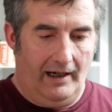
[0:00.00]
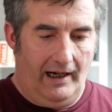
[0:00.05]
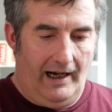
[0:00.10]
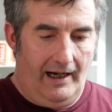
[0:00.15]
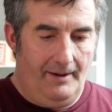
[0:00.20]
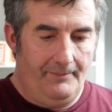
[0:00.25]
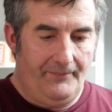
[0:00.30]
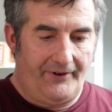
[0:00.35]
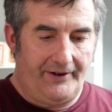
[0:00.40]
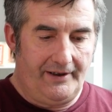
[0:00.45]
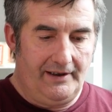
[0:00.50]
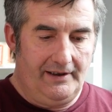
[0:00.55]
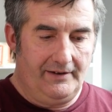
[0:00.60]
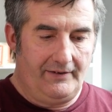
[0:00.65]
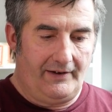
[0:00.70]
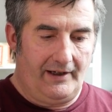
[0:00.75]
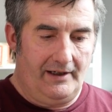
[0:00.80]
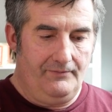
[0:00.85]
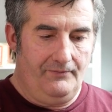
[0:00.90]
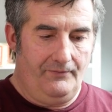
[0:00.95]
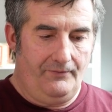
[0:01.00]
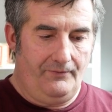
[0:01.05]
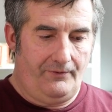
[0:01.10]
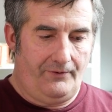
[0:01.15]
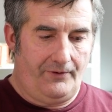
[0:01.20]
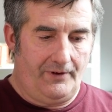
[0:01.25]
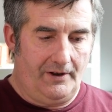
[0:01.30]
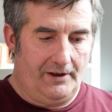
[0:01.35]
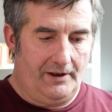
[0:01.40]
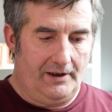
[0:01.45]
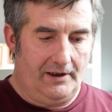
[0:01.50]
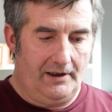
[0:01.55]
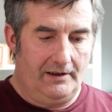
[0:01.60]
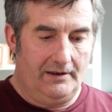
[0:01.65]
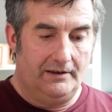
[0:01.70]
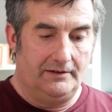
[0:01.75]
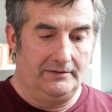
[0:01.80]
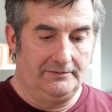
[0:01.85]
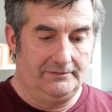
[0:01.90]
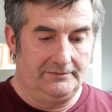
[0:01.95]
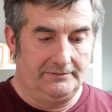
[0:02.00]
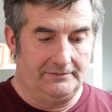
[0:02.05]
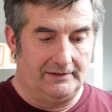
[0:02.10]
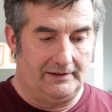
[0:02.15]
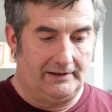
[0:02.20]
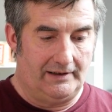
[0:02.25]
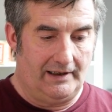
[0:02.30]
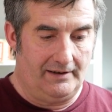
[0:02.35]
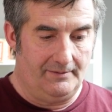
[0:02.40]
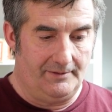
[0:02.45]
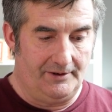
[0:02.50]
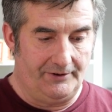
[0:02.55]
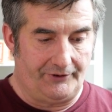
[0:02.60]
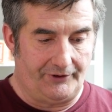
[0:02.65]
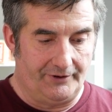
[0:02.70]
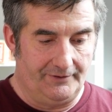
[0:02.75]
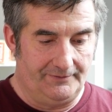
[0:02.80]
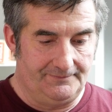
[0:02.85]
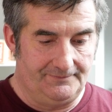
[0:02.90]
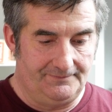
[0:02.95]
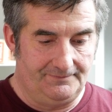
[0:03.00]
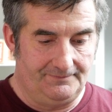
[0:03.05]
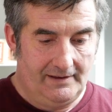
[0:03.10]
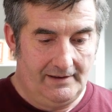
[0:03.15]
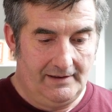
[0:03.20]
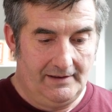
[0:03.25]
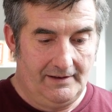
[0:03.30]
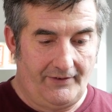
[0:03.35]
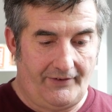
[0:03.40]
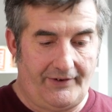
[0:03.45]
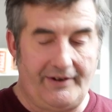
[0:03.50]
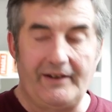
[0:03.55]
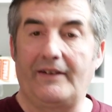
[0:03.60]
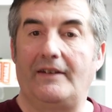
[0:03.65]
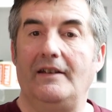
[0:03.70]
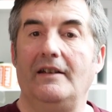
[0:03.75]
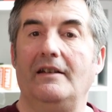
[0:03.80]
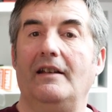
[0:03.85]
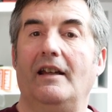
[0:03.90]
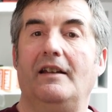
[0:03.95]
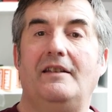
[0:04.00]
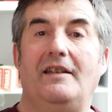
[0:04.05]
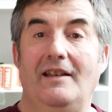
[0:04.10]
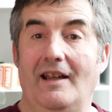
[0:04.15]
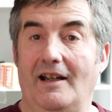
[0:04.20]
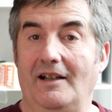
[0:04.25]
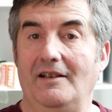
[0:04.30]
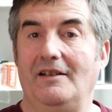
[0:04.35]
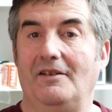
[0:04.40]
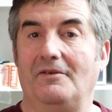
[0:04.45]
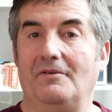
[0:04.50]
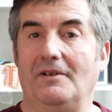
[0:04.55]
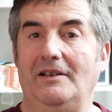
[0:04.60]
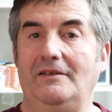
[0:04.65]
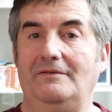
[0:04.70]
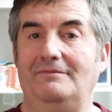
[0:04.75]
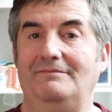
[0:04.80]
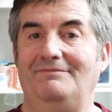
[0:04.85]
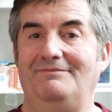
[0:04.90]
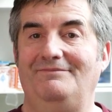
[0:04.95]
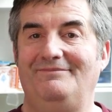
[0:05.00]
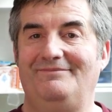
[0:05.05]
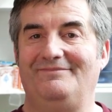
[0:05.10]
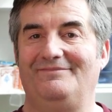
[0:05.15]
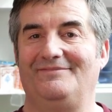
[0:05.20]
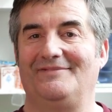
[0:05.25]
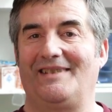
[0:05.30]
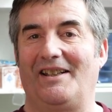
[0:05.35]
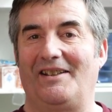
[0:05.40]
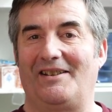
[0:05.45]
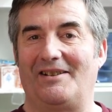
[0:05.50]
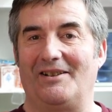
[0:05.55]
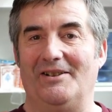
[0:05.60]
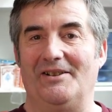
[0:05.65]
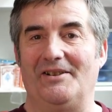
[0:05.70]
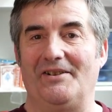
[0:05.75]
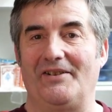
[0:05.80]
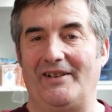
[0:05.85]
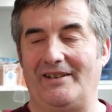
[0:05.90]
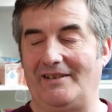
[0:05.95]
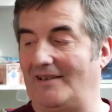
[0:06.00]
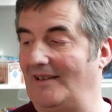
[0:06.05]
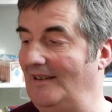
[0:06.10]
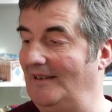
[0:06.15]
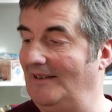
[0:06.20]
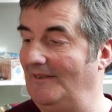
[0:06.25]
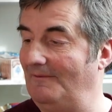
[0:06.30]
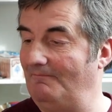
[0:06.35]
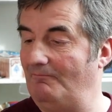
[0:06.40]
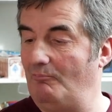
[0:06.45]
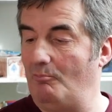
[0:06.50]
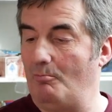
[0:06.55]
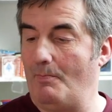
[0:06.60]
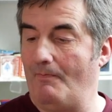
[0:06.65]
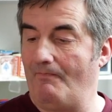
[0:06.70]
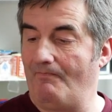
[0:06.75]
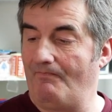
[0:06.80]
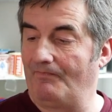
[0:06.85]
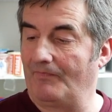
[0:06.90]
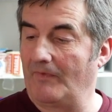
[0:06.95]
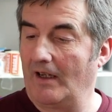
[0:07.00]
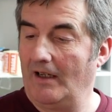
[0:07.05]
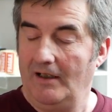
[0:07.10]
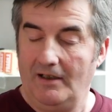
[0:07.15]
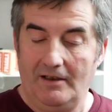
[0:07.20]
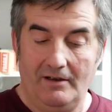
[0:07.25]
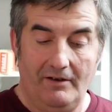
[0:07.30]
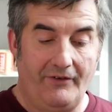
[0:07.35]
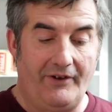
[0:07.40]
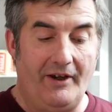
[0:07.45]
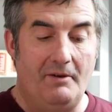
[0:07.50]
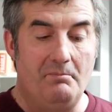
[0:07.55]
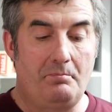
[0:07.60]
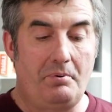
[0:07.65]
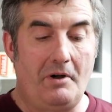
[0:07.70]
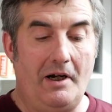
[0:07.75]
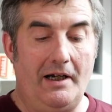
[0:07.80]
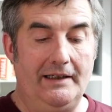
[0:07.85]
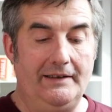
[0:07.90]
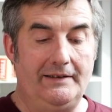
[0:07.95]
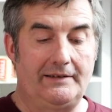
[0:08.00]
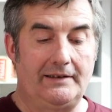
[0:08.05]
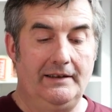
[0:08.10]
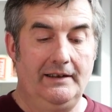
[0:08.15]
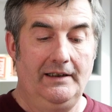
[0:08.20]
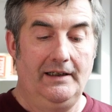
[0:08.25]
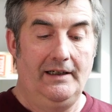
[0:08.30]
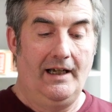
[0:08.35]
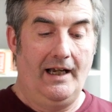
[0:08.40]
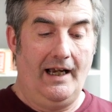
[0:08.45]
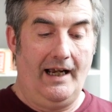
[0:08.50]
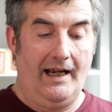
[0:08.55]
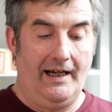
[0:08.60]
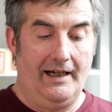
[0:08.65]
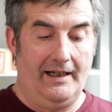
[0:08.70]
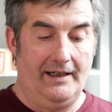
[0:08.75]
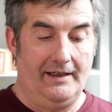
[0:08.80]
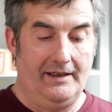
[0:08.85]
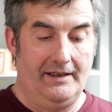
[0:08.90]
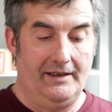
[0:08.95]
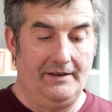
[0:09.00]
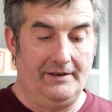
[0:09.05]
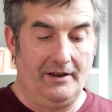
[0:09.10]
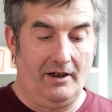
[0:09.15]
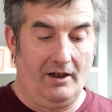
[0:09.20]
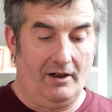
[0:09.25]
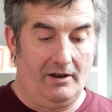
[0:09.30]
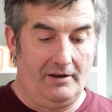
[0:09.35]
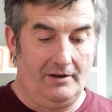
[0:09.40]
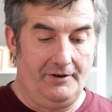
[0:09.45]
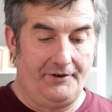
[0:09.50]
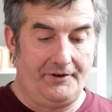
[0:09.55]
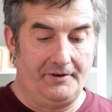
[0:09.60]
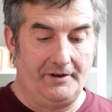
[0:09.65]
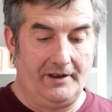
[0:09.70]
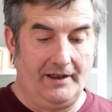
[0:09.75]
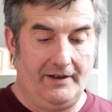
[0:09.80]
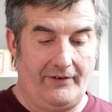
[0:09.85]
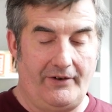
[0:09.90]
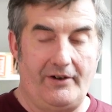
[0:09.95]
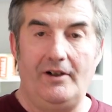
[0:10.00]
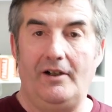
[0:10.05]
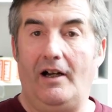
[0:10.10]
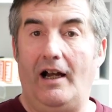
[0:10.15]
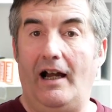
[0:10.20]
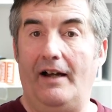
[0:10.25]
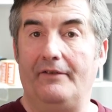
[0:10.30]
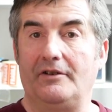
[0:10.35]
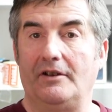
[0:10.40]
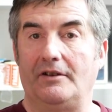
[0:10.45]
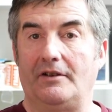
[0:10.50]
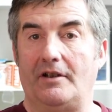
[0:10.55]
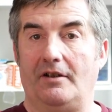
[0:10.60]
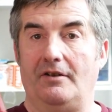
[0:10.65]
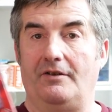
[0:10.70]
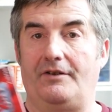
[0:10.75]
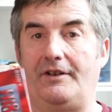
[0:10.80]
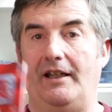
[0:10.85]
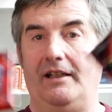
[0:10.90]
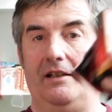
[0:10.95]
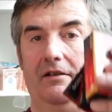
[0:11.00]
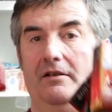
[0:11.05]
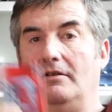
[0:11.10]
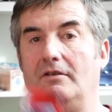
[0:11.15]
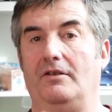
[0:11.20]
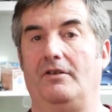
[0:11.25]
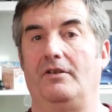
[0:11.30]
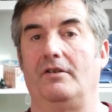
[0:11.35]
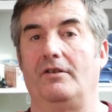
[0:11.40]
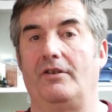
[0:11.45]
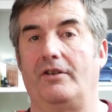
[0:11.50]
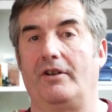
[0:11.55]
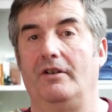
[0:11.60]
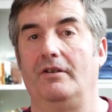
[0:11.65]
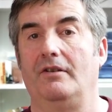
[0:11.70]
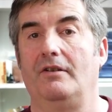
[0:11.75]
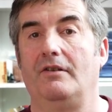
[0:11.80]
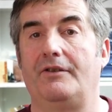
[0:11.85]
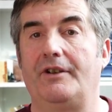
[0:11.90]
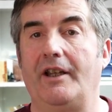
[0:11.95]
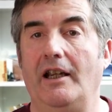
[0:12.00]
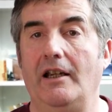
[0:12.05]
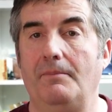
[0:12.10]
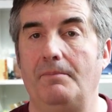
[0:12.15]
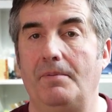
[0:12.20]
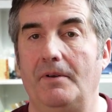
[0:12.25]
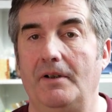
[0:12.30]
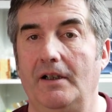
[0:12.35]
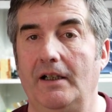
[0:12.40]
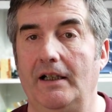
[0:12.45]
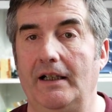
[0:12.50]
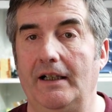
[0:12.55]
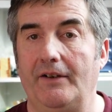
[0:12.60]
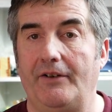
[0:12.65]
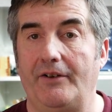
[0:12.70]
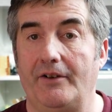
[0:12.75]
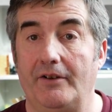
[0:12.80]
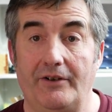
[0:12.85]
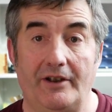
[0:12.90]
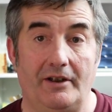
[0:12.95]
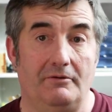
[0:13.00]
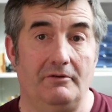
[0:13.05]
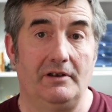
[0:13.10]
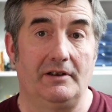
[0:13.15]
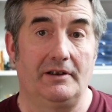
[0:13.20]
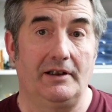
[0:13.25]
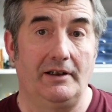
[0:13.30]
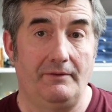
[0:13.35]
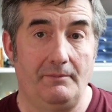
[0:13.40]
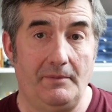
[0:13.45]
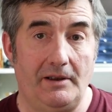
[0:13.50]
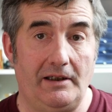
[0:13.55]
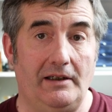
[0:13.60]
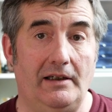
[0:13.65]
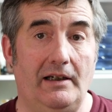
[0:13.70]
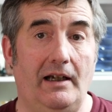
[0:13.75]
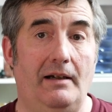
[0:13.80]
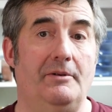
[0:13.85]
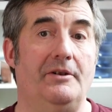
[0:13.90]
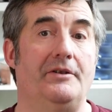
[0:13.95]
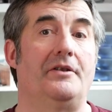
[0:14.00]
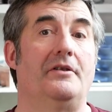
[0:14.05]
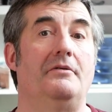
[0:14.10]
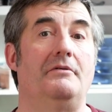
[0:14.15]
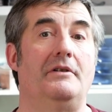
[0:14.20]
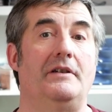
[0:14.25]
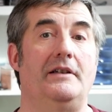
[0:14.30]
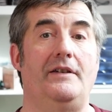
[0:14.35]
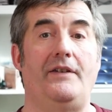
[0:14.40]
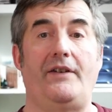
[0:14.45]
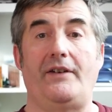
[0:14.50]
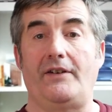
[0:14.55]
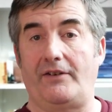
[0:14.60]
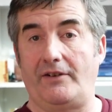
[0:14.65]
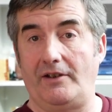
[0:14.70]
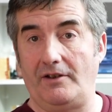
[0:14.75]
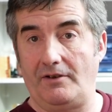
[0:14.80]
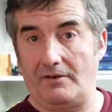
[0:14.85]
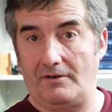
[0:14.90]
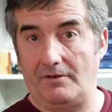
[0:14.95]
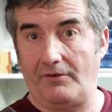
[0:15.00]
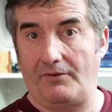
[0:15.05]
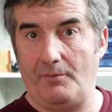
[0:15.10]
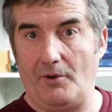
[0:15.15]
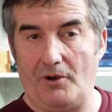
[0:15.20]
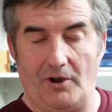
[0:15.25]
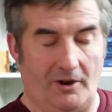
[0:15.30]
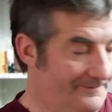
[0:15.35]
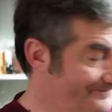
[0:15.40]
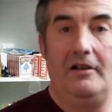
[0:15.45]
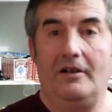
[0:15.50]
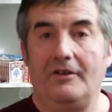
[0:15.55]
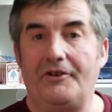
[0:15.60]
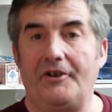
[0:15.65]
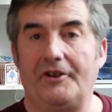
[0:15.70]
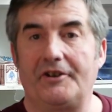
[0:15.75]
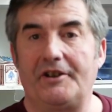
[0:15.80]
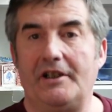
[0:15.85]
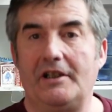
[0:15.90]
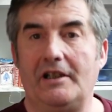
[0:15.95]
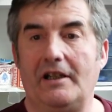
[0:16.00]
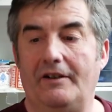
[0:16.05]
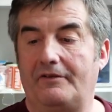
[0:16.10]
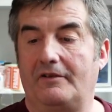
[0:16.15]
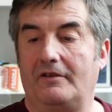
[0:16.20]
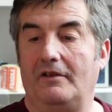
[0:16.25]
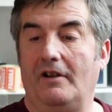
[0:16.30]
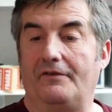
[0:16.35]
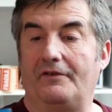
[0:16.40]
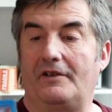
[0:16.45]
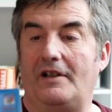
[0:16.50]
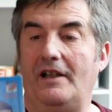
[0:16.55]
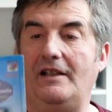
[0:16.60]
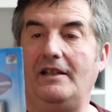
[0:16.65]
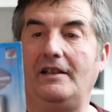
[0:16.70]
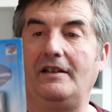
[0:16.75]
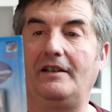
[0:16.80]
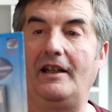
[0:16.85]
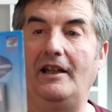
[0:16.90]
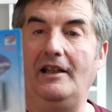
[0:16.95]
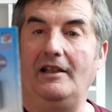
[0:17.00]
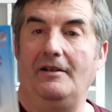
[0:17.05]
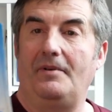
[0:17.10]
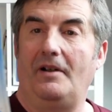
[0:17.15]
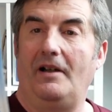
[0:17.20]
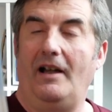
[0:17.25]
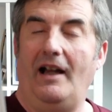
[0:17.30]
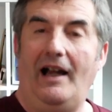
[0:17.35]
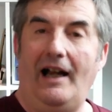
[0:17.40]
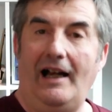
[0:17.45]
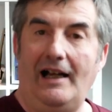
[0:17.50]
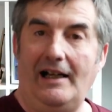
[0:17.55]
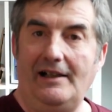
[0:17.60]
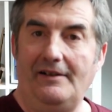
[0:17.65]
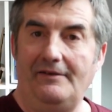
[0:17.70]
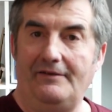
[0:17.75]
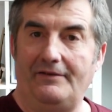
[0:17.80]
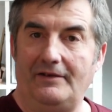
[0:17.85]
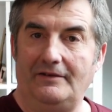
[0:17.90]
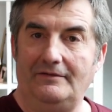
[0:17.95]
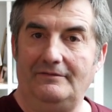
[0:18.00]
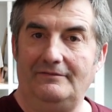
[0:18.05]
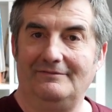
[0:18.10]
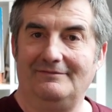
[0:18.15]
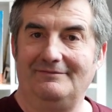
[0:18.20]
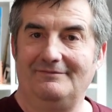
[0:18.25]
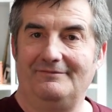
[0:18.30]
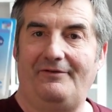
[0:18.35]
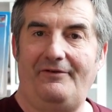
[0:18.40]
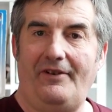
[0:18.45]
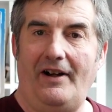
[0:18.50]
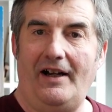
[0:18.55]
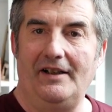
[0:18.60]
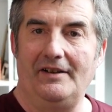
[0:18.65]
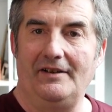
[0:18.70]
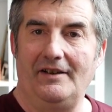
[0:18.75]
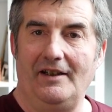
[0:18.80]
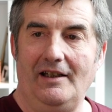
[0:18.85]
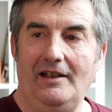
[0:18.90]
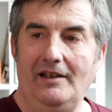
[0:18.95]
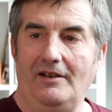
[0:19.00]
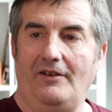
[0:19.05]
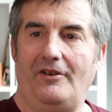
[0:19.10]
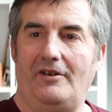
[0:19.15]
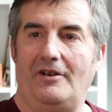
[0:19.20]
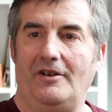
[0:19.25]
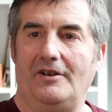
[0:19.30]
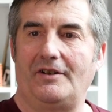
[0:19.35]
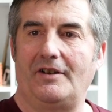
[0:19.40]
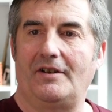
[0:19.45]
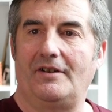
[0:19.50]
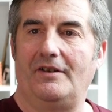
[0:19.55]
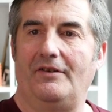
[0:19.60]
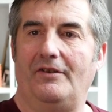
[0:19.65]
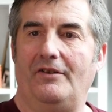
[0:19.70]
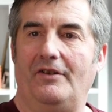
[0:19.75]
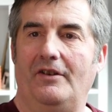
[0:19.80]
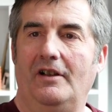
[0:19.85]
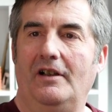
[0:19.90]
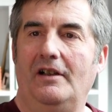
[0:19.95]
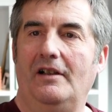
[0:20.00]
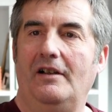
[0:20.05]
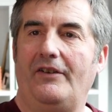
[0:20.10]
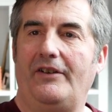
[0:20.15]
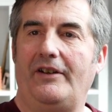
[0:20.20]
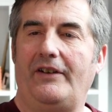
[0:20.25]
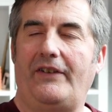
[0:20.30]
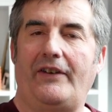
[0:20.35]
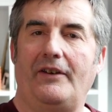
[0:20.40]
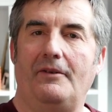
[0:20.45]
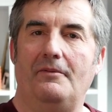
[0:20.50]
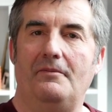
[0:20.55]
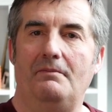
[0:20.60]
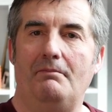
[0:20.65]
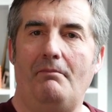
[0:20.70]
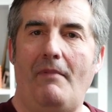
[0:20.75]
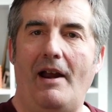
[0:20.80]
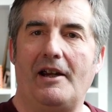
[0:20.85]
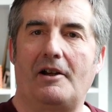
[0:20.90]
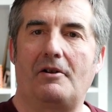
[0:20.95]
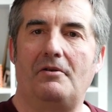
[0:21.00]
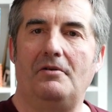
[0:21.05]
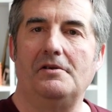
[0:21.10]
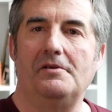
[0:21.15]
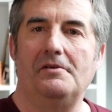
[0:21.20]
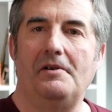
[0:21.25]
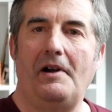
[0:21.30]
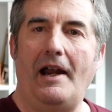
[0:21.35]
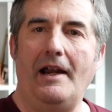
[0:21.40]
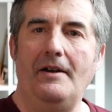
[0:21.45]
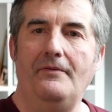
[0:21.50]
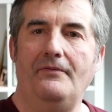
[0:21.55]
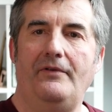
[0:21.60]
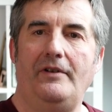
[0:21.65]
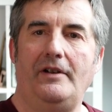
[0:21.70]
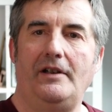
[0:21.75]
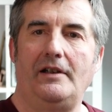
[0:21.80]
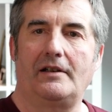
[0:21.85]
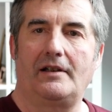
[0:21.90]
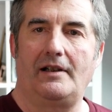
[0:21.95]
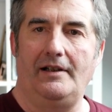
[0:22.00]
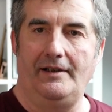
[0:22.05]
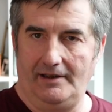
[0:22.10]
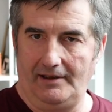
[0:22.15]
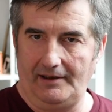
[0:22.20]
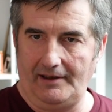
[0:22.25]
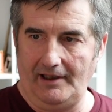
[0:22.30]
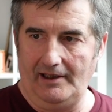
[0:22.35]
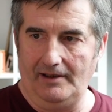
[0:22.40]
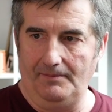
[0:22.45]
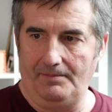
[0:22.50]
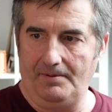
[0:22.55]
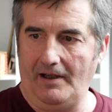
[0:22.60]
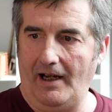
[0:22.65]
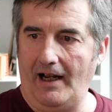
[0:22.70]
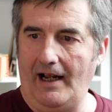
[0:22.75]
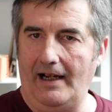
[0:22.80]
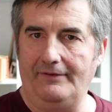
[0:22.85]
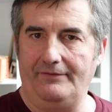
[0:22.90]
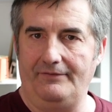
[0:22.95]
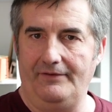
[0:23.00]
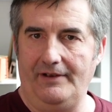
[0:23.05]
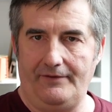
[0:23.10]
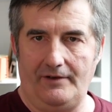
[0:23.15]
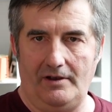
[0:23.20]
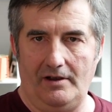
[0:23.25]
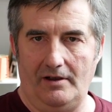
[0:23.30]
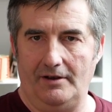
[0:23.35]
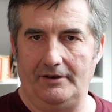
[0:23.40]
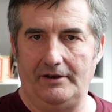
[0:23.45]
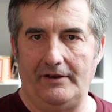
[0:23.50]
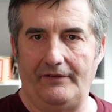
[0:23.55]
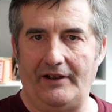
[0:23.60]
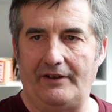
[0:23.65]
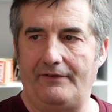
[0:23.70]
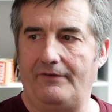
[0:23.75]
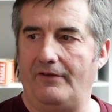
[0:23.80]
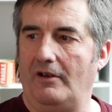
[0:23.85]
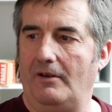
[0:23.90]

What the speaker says: I'm selling them for how much? $16.99 as well. So that's same price. And altogether, I've got 10 of those tape. So that will give me about €260 more. Talking of cleaning tape, I've found in the rut this Micro MV cleaning tape. I've never heard of that